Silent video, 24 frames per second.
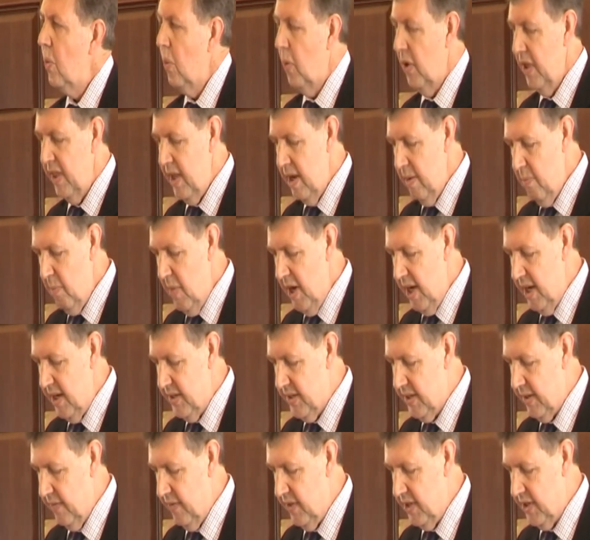Within
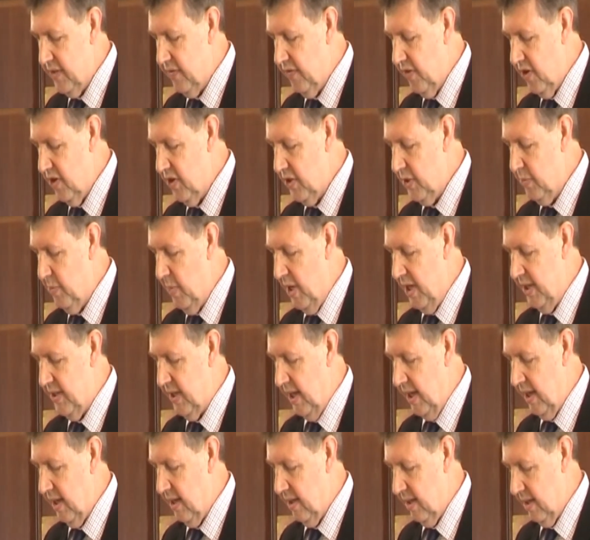minutes of this first
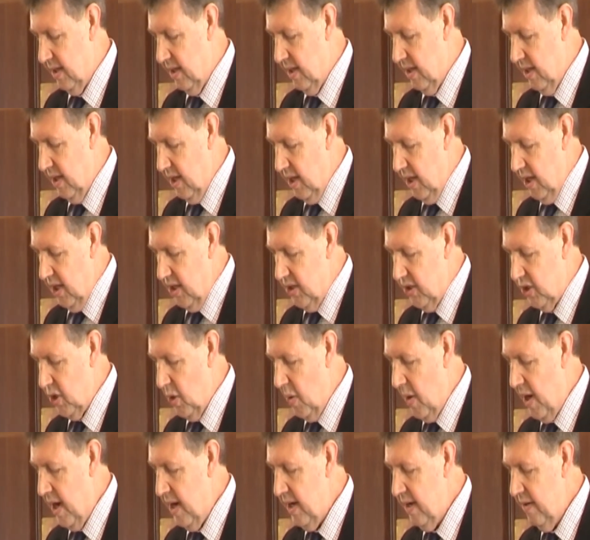meeting,
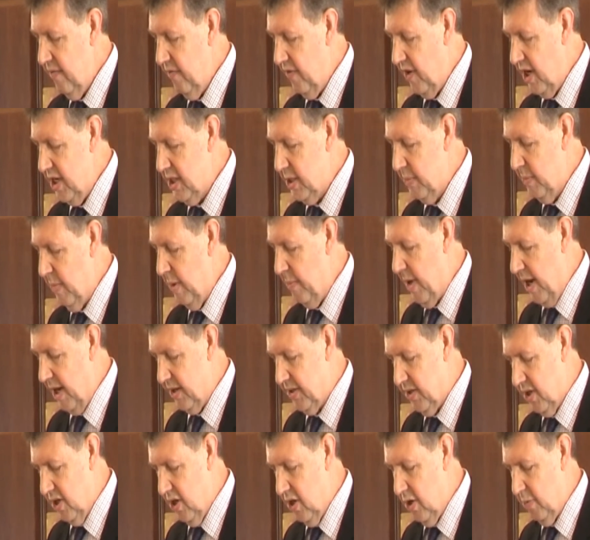Joanne invited me
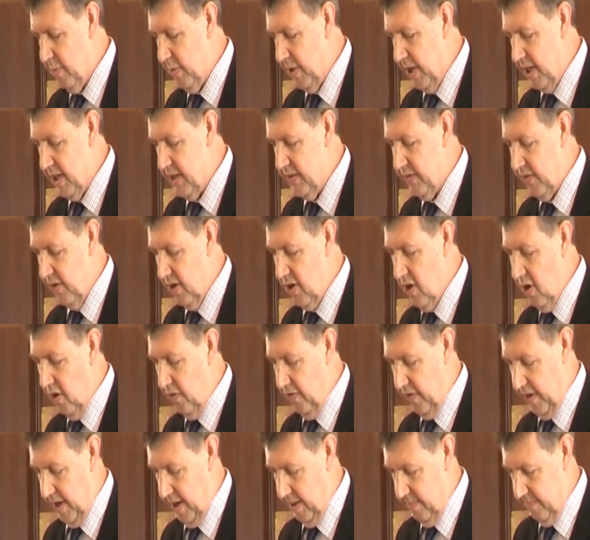back to her place for a
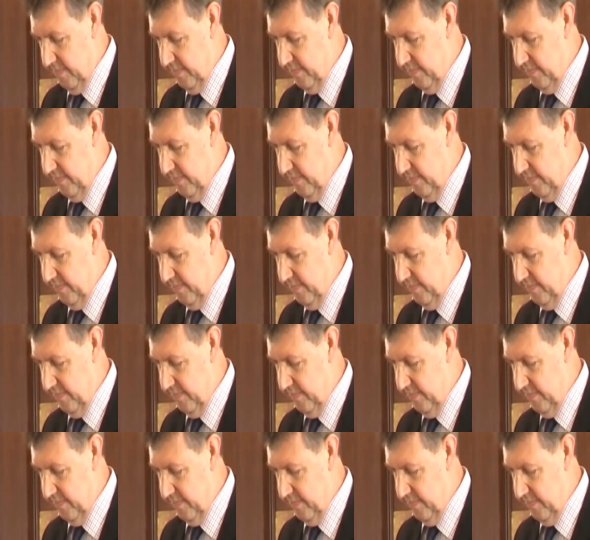coffee.